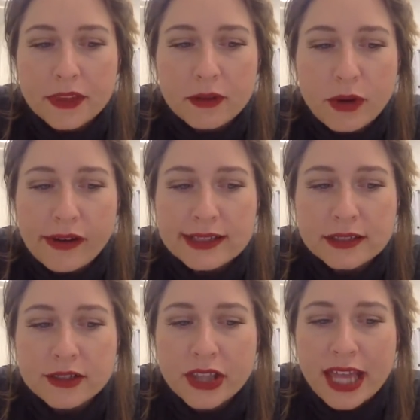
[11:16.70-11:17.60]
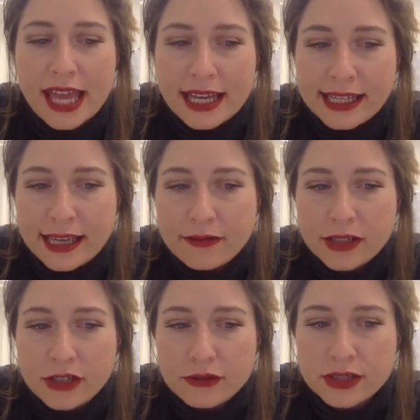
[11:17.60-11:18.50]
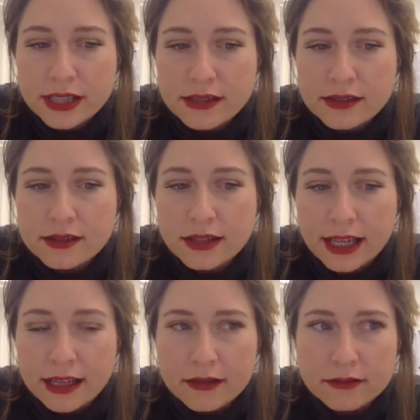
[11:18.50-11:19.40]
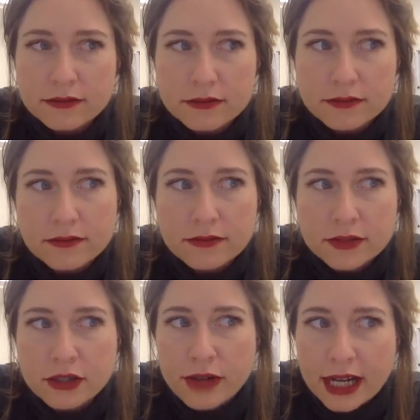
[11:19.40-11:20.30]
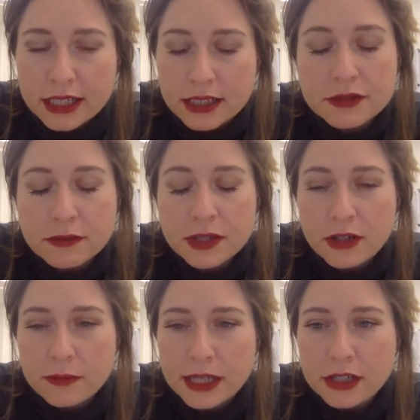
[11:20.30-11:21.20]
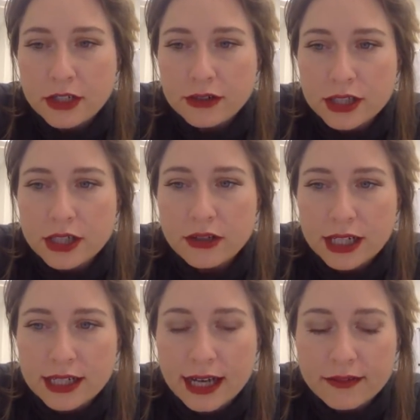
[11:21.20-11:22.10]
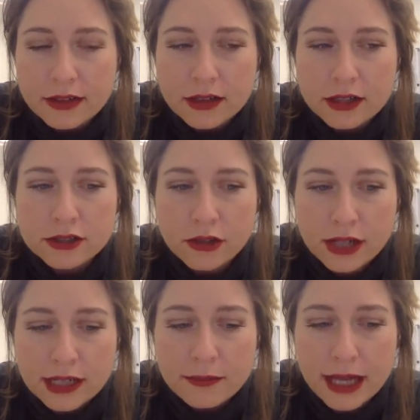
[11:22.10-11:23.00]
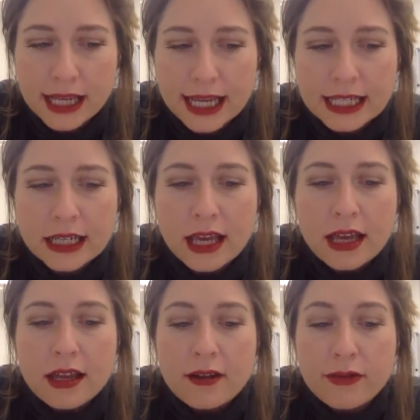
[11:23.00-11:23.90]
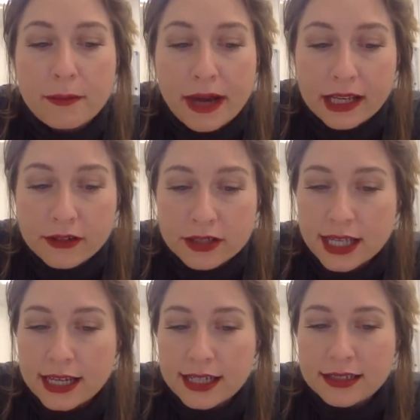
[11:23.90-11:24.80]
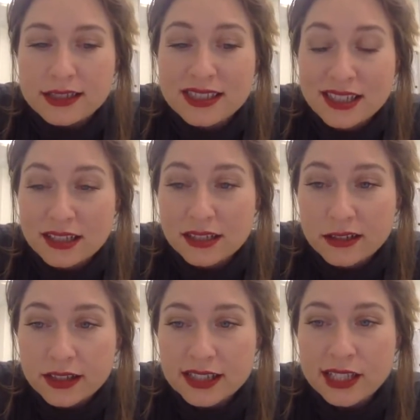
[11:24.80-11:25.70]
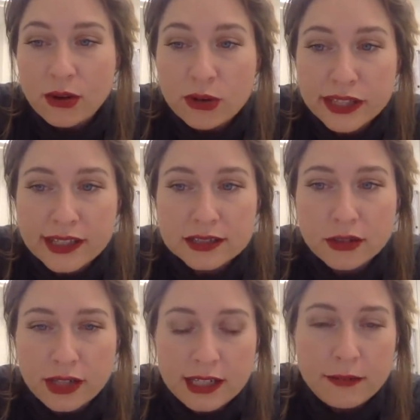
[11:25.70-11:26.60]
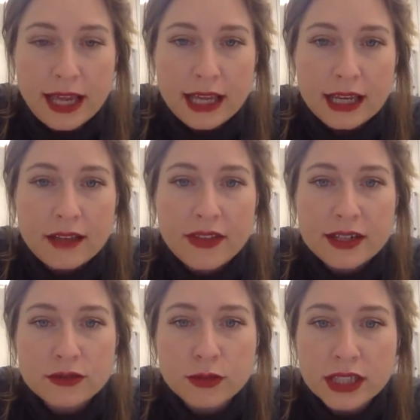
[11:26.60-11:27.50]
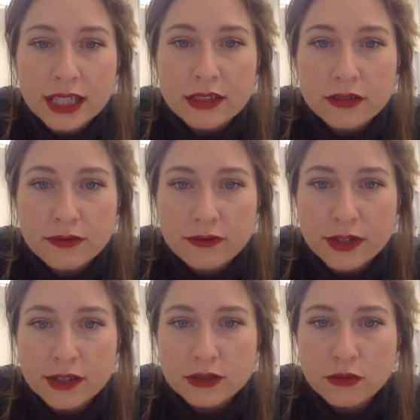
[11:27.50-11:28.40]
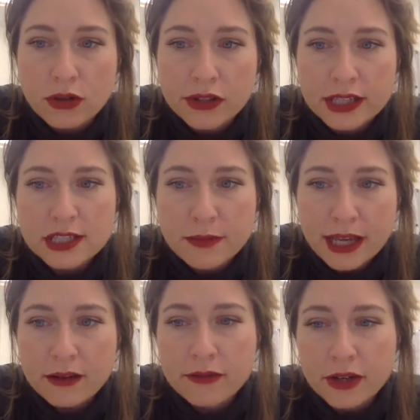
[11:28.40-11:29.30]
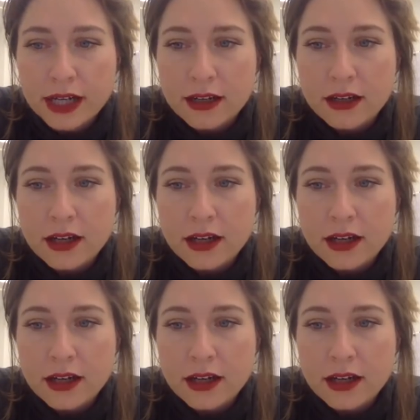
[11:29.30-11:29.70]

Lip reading: Whereas under the AIF and UCITS, like directives from the European Union, you need to have a custodian bank. And from my understanding, still the only custodian bank that is willing to fulfill this role is Bank Frick